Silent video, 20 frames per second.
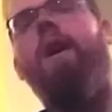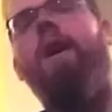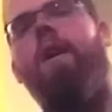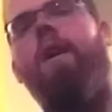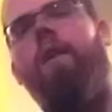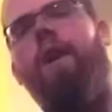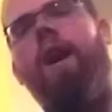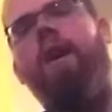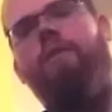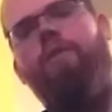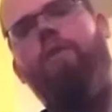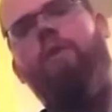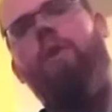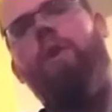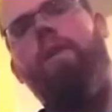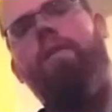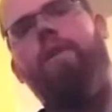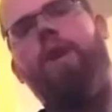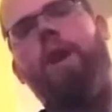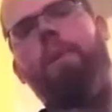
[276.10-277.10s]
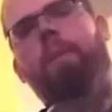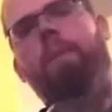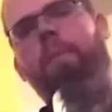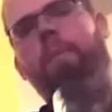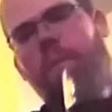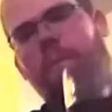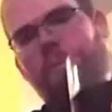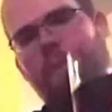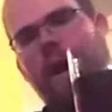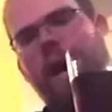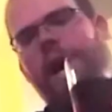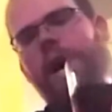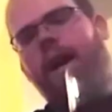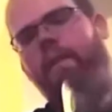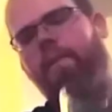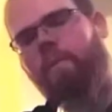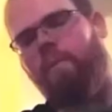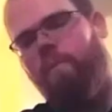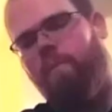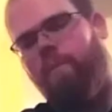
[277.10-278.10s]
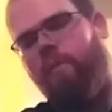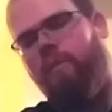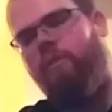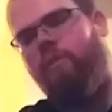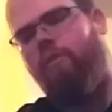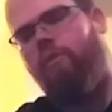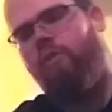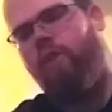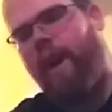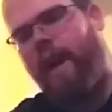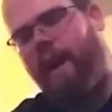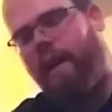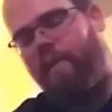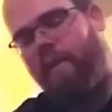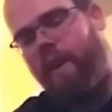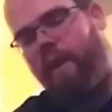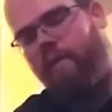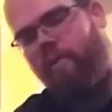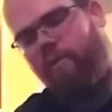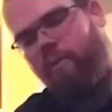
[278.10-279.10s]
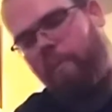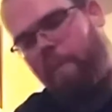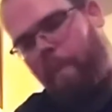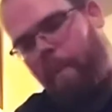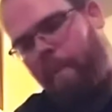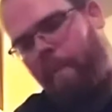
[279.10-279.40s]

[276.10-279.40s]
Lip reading: glass full if you like pumpkin pie. Check out this.